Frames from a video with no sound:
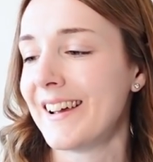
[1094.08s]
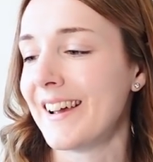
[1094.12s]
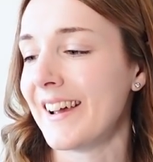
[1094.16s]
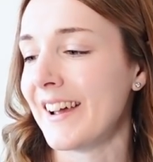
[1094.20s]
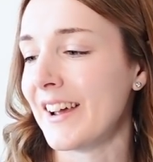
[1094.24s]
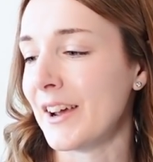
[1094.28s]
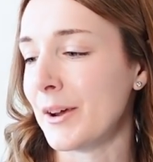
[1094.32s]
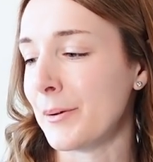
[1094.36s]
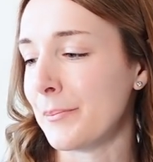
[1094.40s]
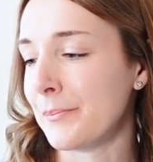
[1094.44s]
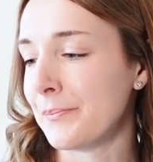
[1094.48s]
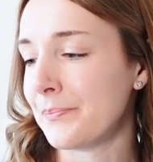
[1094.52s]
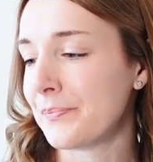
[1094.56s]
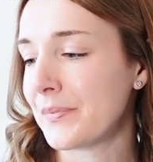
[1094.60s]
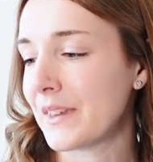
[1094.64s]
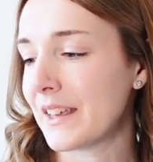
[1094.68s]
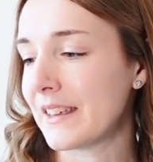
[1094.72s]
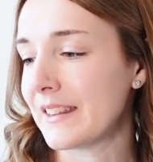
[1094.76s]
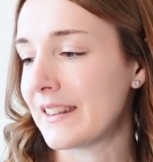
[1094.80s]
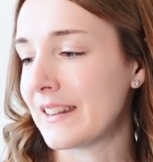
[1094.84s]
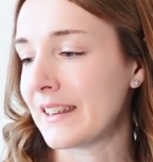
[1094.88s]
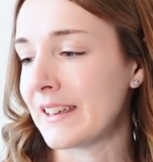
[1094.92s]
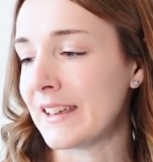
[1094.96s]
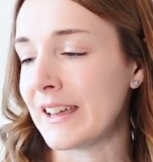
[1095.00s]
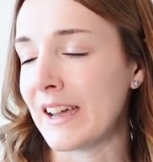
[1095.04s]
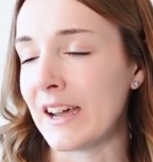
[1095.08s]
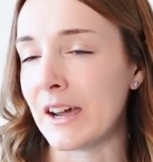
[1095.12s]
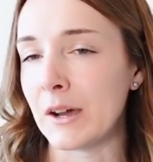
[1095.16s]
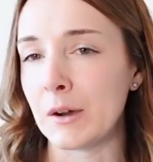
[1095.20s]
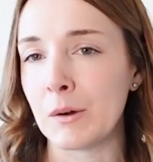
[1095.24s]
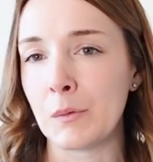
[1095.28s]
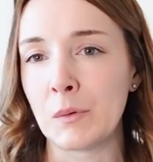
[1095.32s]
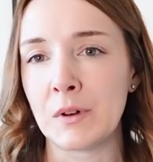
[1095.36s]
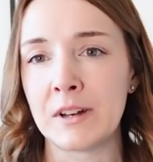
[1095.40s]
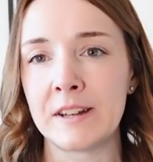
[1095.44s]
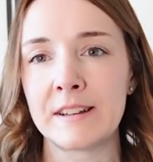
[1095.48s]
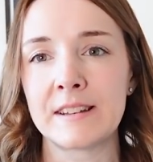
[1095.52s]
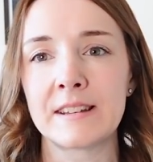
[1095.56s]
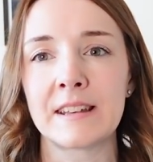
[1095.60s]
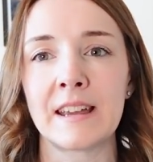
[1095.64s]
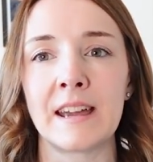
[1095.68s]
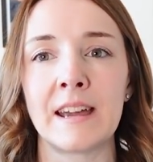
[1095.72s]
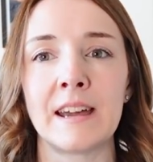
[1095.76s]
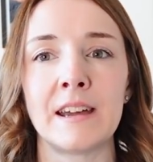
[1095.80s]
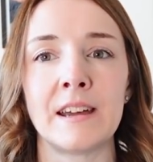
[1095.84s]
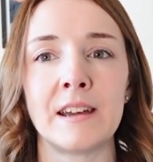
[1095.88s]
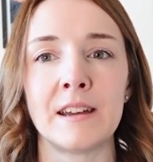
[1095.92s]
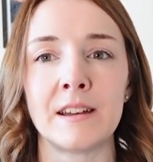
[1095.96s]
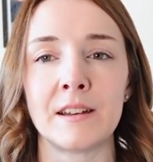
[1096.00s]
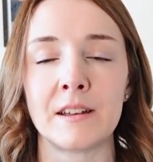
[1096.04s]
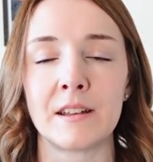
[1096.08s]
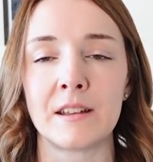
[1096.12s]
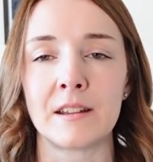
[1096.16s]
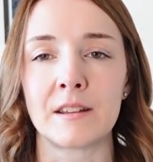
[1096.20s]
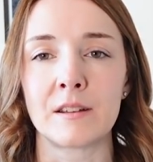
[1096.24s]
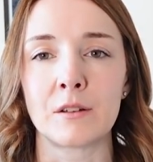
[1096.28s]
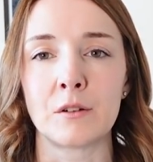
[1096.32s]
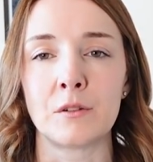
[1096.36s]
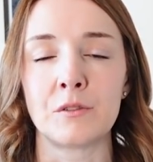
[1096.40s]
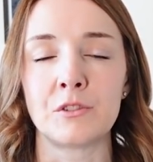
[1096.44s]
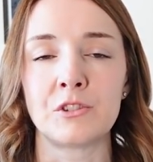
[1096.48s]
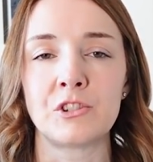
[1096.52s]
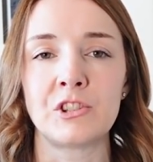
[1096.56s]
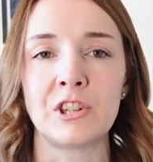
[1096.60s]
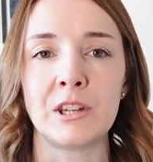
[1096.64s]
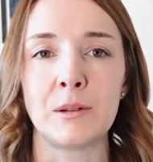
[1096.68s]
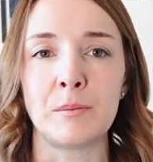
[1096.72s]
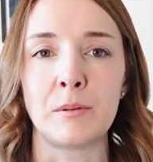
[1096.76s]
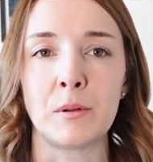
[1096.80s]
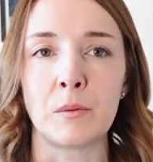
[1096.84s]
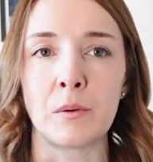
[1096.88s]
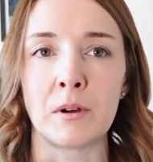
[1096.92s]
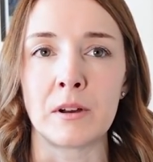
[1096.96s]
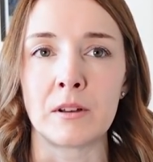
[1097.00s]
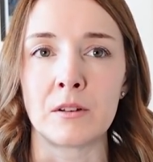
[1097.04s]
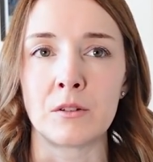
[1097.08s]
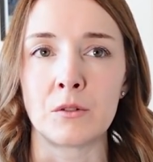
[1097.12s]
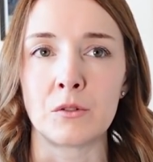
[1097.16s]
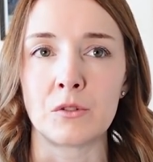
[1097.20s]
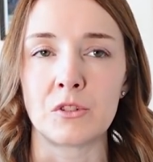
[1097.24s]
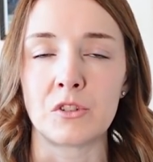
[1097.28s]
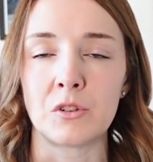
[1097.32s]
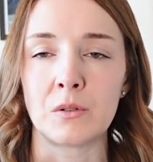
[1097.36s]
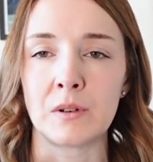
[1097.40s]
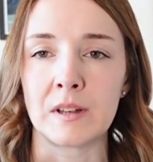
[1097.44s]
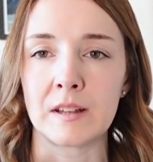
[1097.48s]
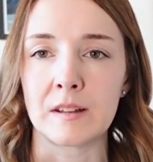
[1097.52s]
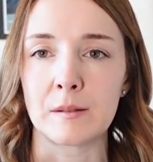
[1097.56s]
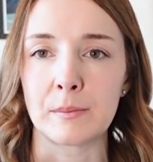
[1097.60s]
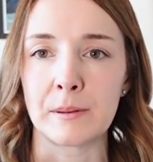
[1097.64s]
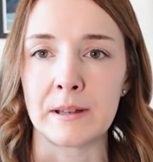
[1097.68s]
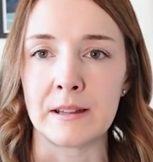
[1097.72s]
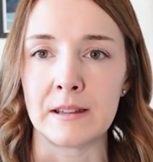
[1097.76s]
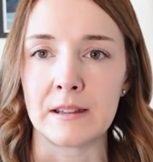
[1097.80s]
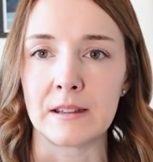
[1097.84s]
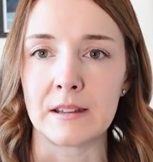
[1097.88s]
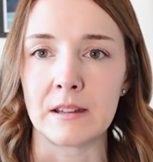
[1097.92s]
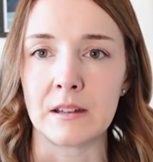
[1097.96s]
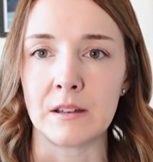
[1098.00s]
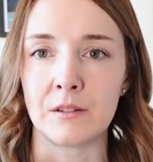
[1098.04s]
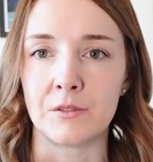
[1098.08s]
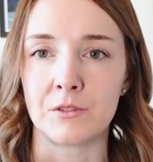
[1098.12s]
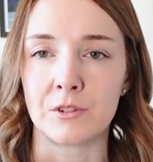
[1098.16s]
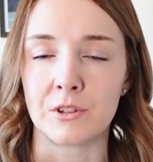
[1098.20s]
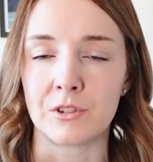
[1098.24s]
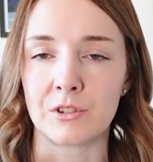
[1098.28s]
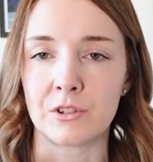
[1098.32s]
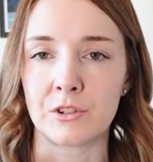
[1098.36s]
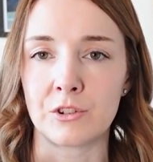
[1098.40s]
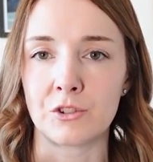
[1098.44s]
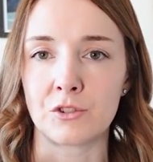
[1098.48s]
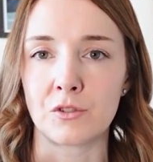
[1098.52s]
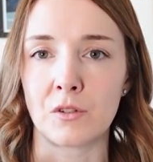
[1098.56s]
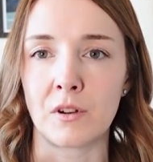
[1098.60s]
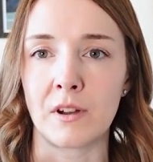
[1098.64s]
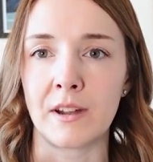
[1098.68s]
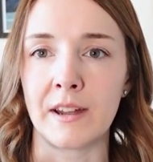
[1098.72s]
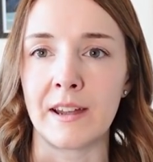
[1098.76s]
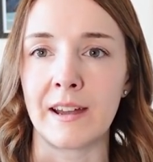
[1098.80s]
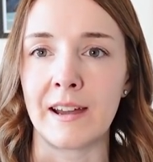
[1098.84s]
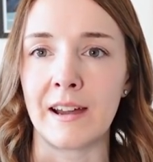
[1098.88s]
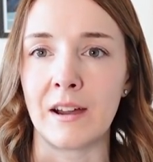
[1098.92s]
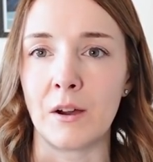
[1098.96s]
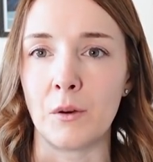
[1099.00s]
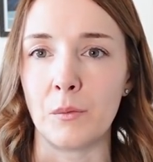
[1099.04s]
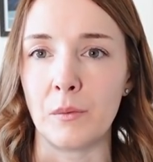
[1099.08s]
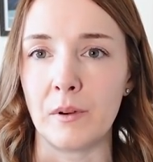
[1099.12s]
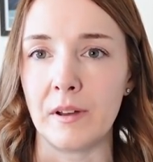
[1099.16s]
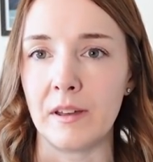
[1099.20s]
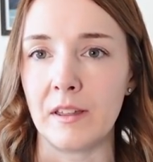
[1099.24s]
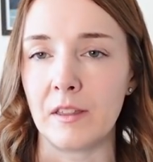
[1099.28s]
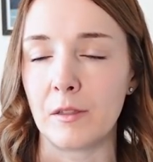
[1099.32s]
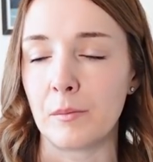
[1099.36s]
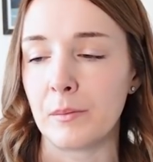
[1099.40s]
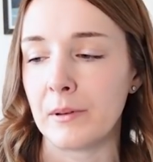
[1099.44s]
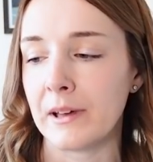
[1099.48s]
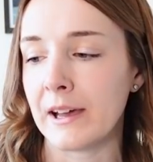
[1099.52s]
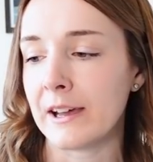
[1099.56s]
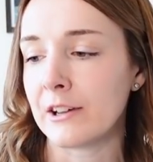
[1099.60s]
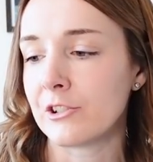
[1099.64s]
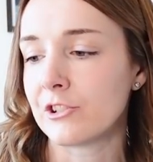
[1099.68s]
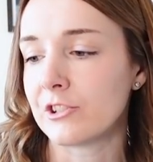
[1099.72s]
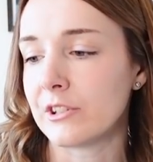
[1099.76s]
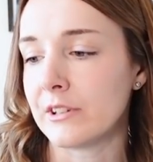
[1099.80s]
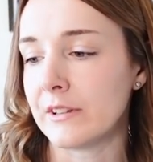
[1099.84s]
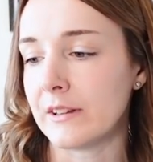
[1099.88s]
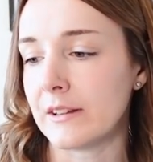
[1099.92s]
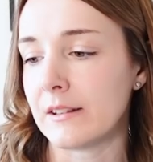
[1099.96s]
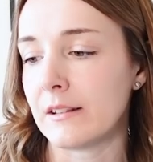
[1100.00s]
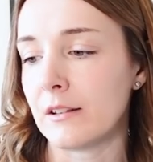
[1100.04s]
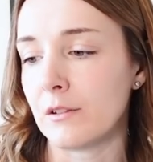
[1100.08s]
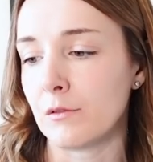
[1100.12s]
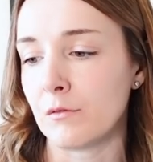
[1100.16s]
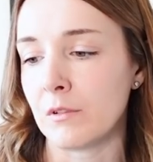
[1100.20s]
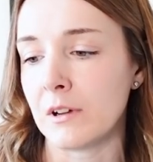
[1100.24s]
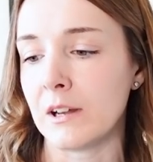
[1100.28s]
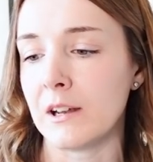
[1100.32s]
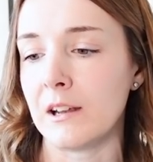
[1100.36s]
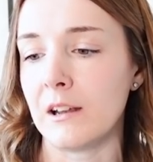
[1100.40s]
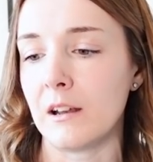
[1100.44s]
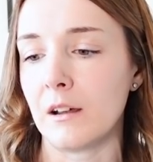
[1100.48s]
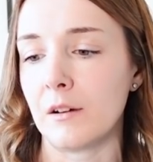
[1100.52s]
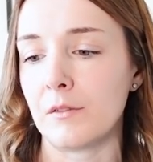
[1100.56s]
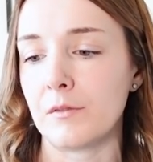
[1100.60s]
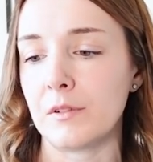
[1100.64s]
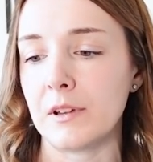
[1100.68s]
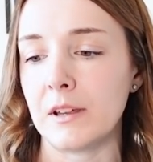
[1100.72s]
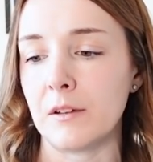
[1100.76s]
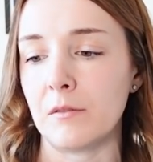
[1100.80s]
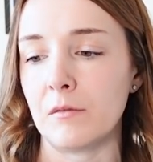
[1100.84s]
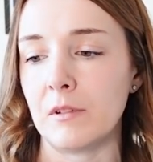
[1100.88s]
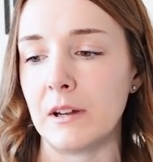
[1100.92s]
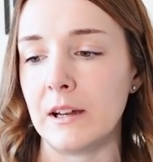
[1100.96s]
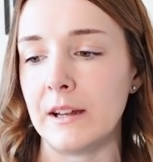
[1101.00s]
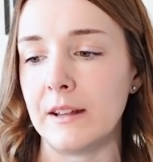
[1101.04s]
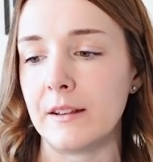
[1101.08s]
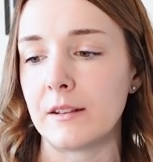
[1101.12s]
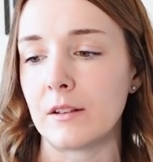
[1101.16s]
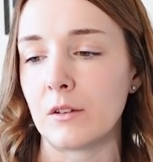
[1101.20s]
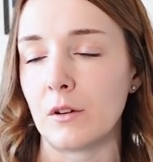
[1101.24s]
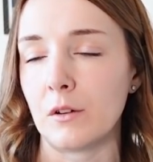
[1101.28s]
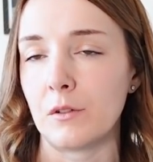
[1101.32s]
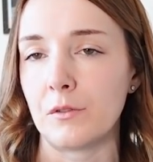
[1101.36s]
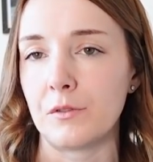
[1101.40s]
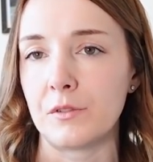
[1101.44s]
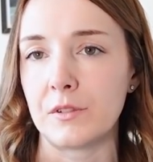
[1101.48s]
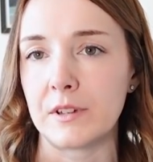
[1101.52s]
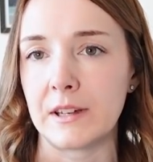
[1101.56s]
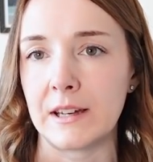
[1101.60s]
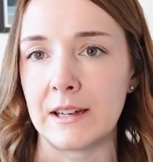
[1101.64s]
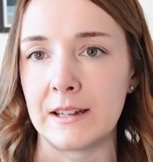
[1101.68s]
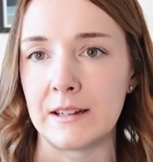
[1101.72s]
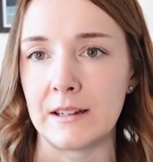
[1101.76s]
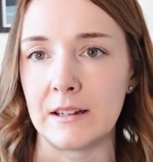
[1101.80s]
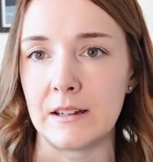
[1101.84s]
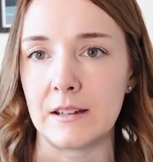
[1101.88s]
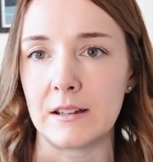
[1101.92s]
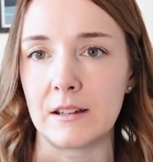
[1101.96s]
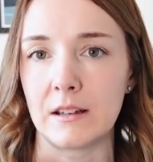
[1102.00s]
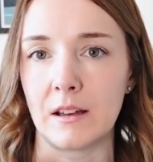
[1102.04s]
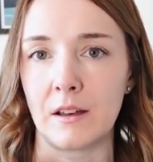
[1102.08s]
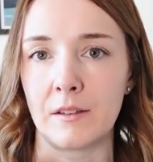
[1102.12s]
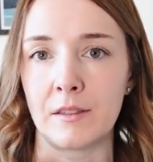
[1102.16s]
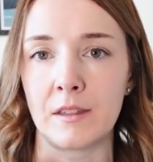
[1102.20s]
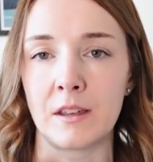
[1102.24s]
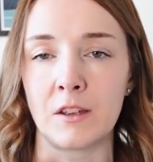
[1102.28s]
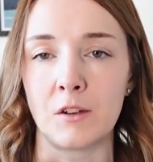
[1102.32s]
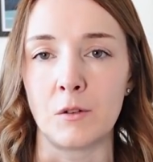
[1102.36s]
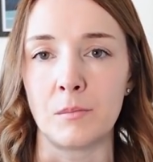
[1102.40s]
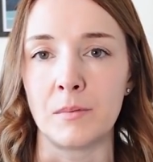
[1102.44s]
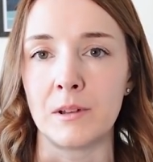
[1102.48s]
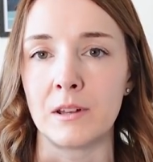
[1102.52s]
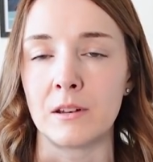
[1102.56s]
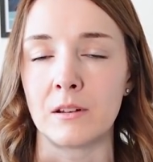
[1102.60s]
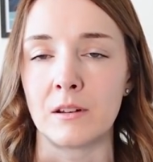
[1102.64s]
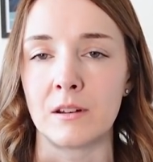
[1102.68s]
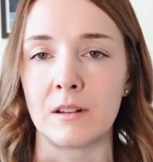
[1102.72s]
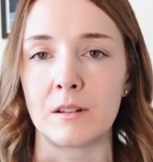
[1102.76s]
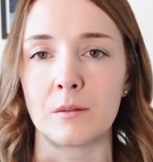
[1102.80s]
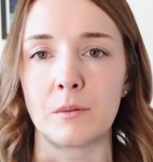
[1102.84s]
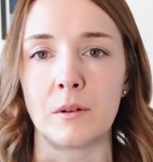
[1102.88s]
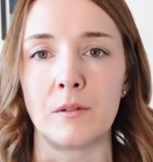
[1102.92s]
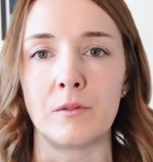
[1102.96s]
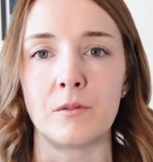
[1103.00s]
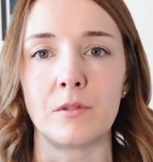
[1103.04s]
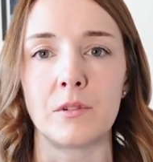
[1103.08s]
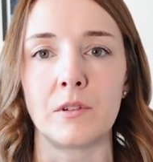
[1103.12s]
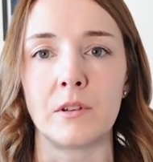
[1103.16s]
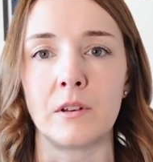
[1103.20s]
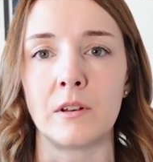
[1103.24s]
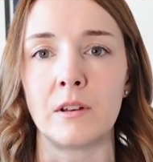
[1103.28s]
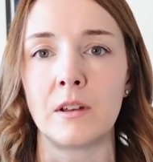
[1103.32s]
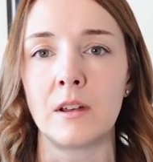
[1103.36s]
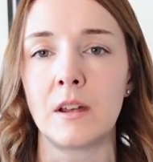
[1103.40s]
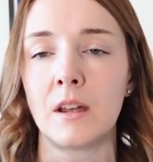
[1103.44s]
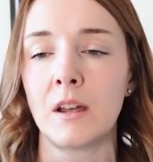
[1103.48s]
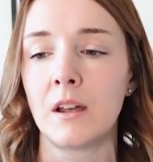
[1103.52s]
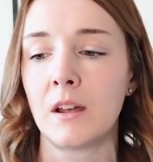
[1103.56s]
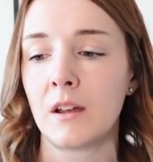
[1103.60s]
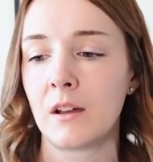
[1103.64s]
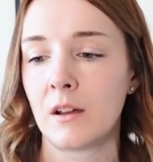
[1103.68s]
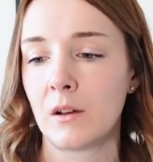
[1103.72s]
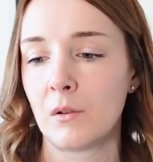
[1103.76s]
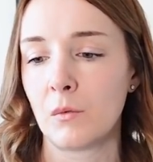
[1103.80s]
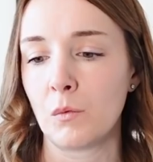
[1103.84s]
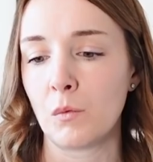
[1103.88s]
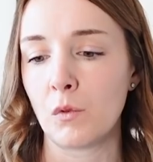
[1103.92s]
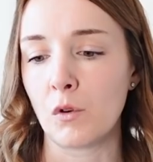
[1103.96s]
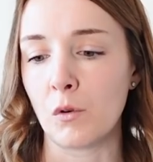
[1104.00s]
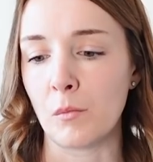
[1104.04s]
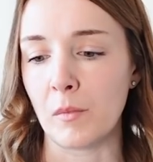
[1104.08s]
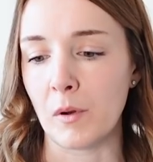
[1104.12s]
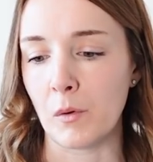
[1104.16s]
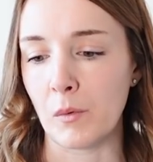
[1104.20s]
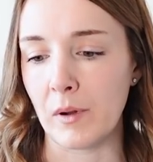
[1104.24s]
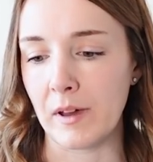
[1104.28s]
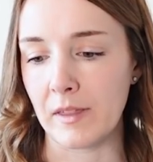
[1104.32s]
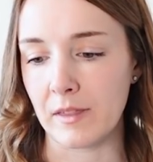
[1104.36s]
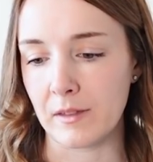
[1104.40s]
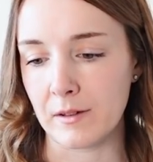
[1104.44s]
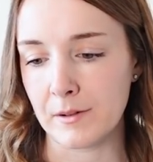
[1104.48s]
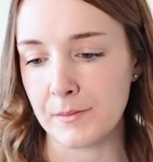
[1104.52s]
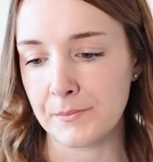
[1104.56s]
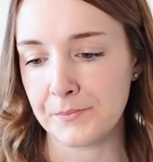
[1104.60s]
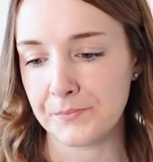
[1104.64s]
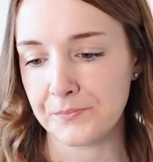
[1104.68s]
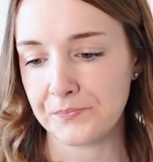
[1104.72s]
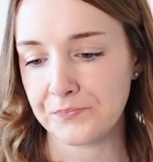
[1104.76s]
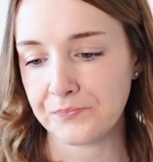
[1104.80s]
I wanted to get a sort of cheapy one, not too expensive, just to try it out with. But actually, this is really lovely and really soft, and I think it'll be a nice one for warmer weather.